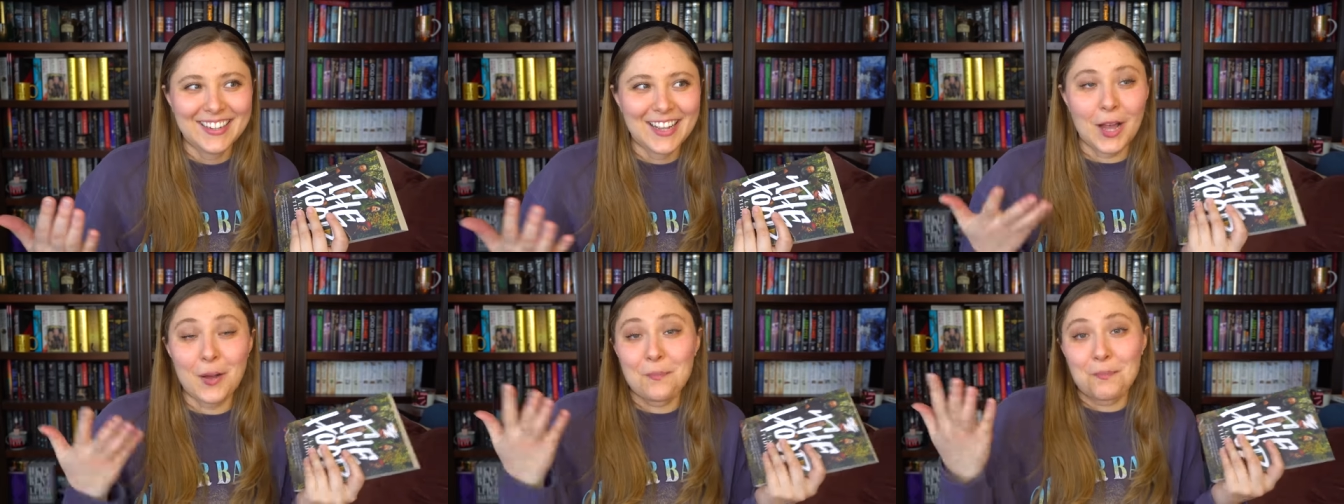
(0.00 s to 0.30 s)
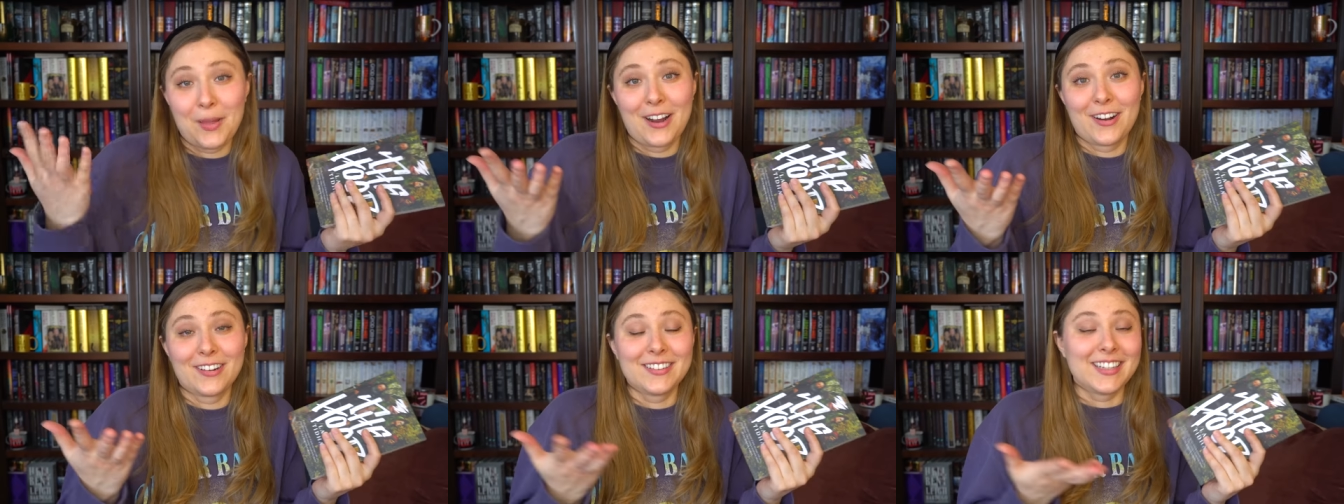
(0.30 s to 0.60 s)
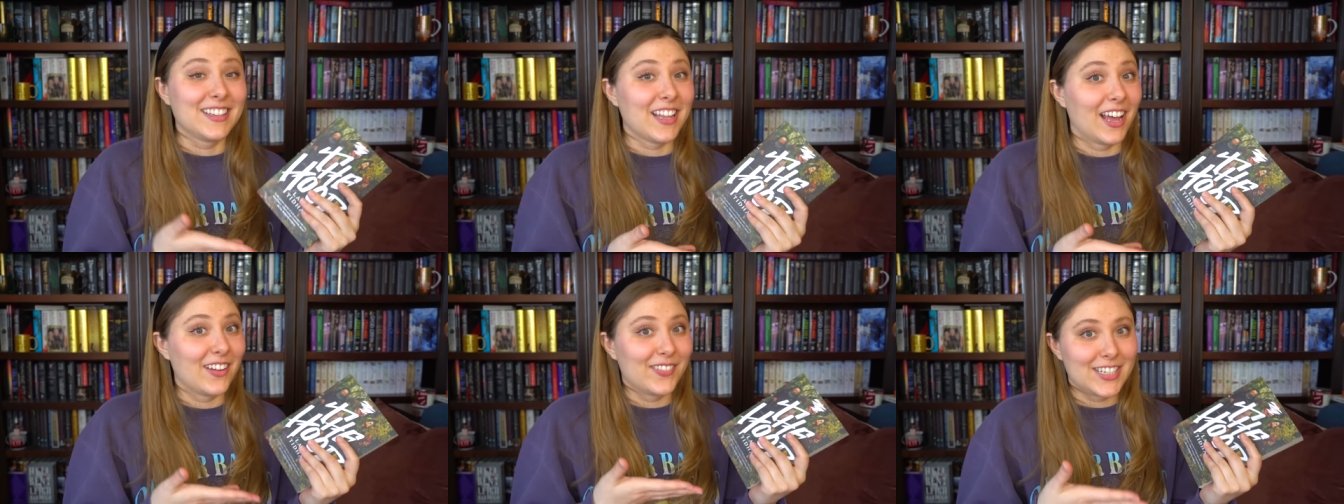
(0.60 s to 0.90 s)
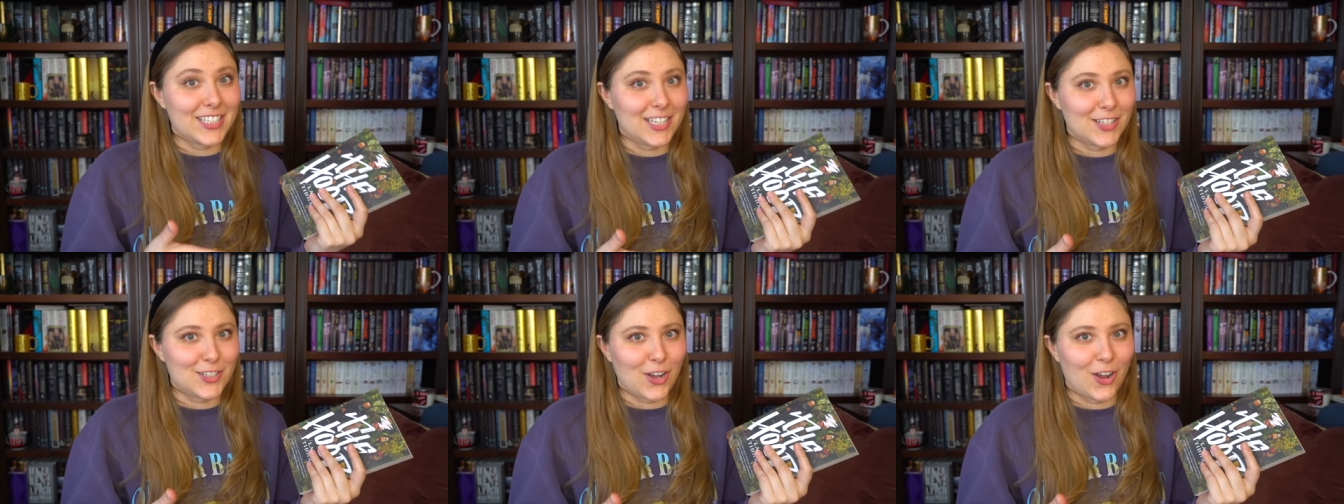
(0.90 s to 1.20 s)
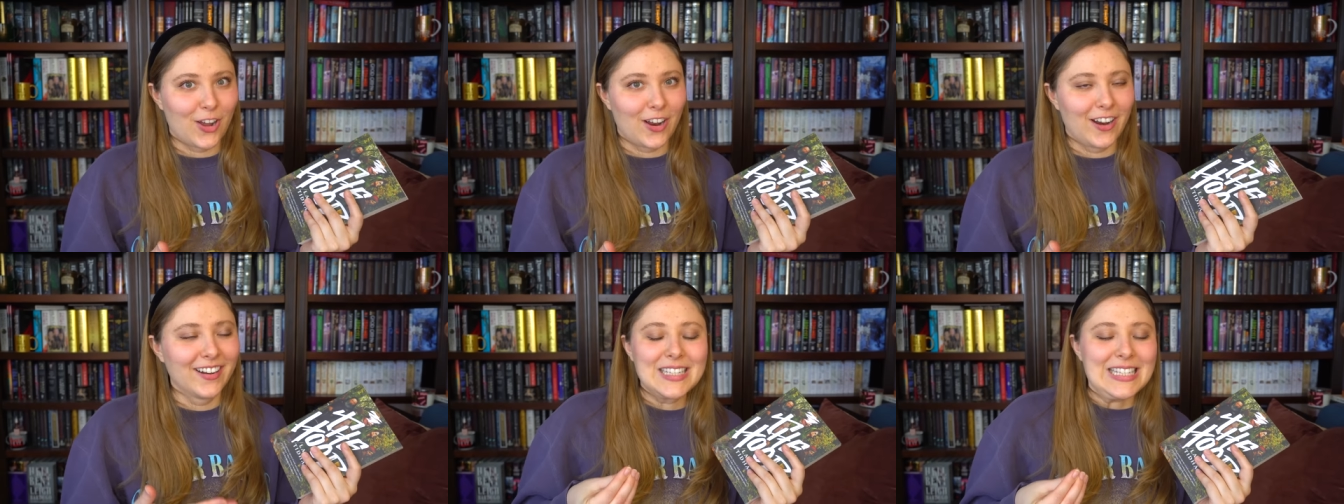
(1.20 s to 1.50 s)
Apparently Lavie
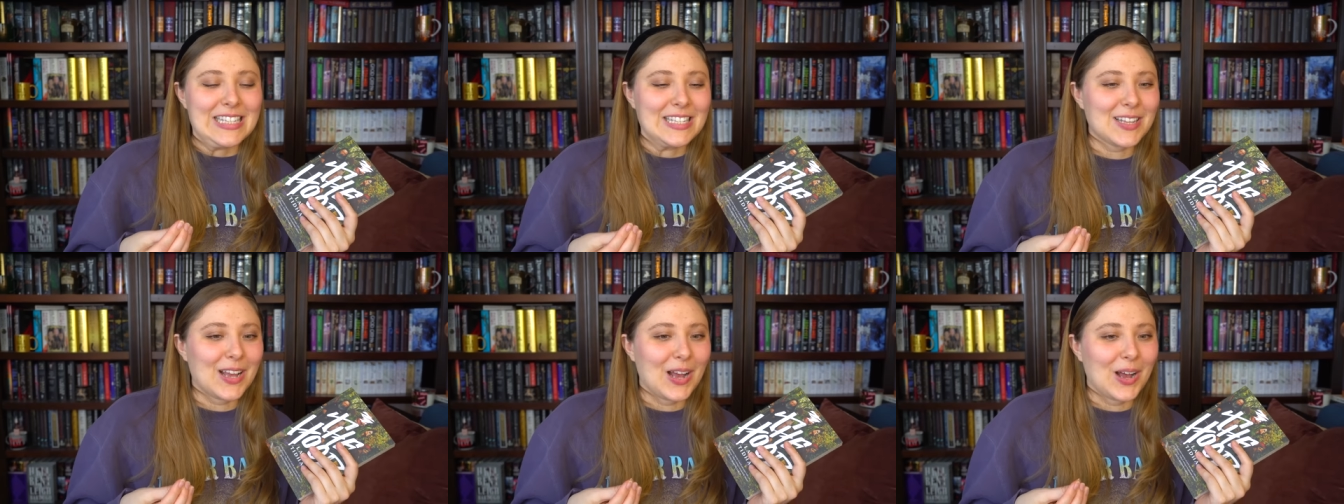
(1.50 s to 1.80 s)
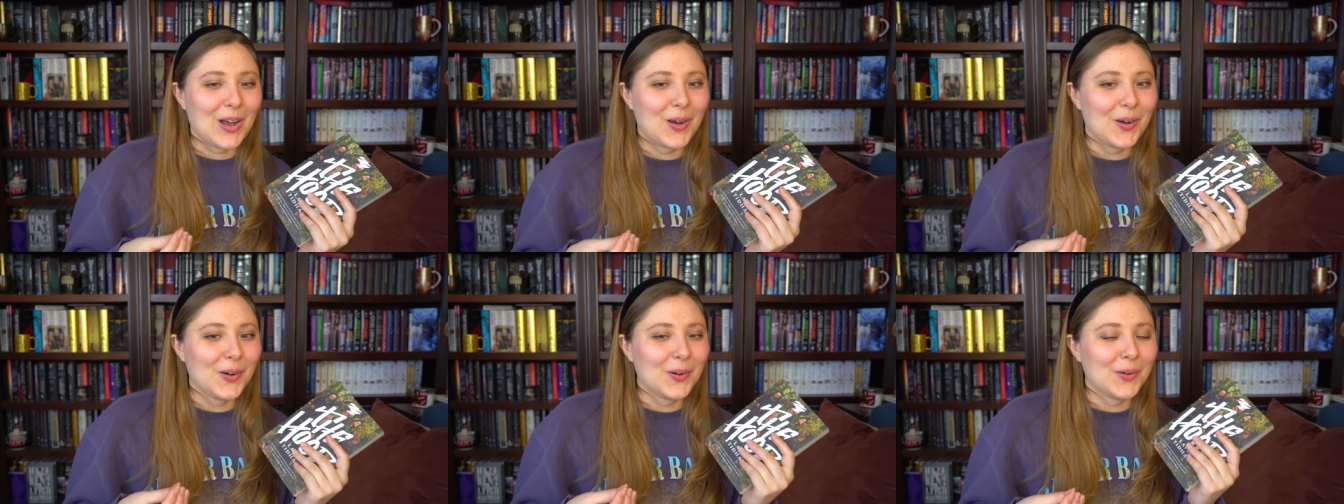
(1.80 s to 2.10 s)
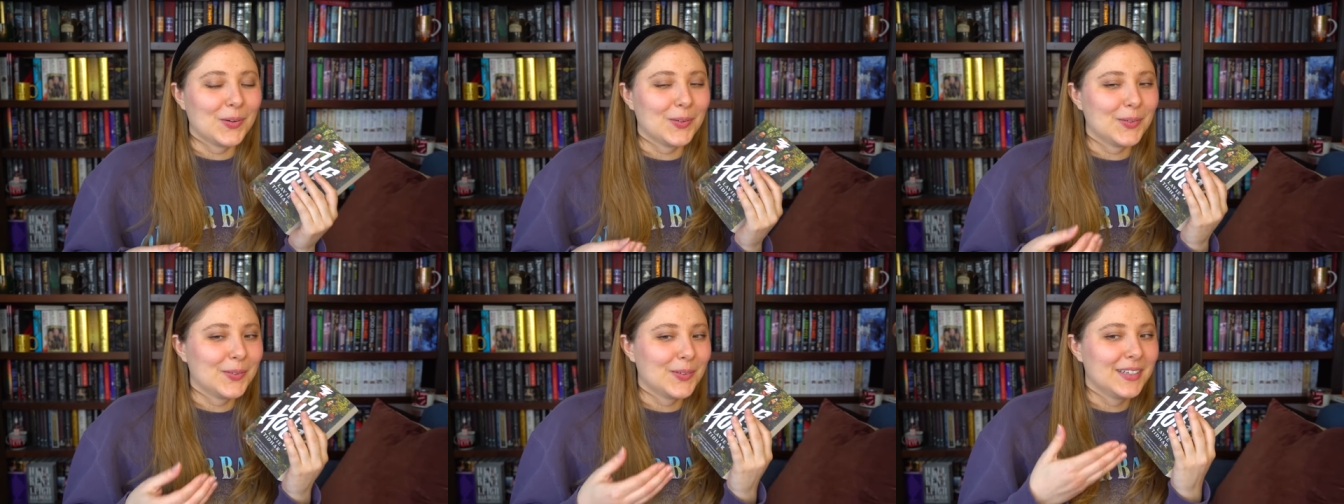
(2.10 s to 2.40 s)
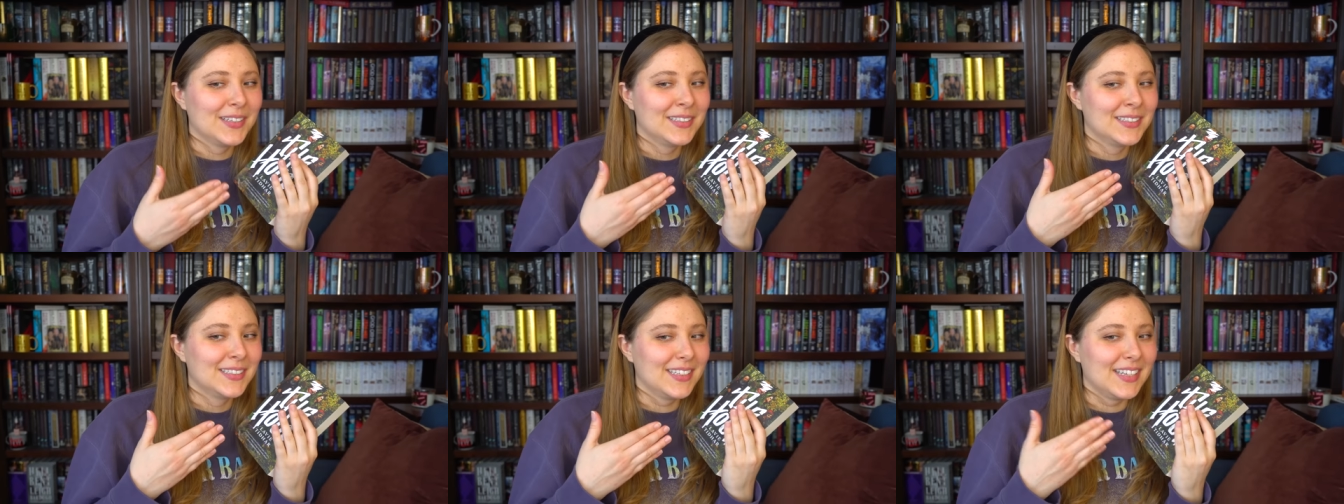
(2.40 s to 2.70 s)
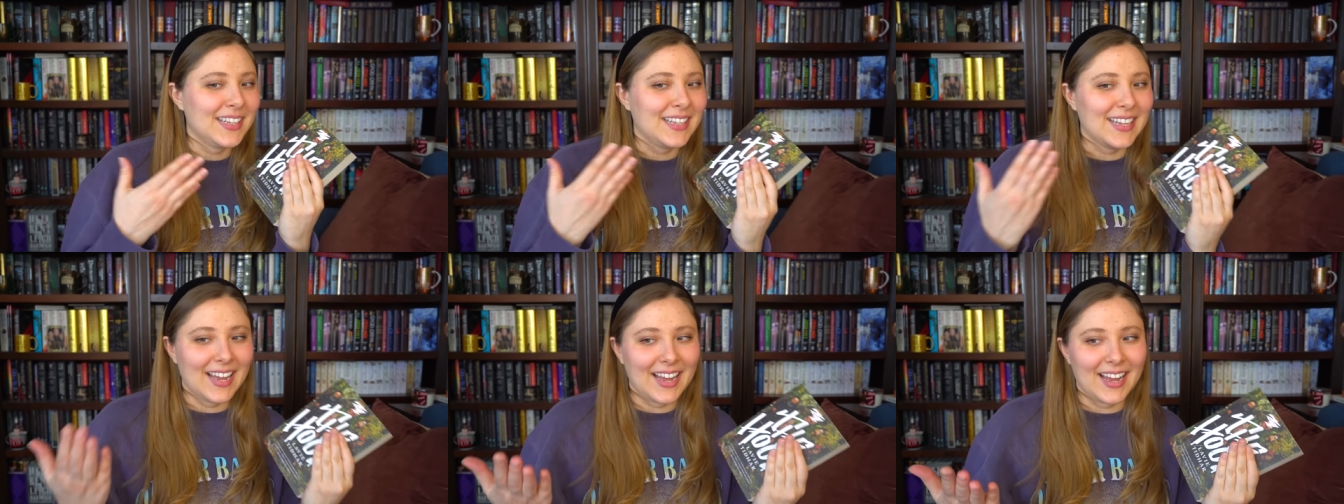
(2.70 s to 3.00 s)
Tidhar. So,
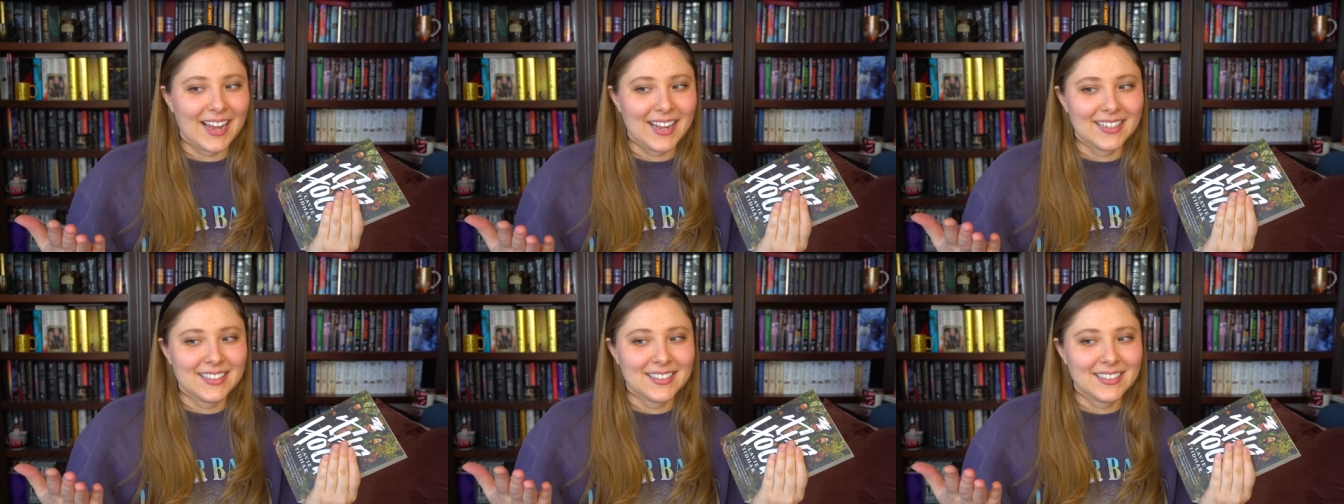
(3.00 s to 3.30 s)
yeah.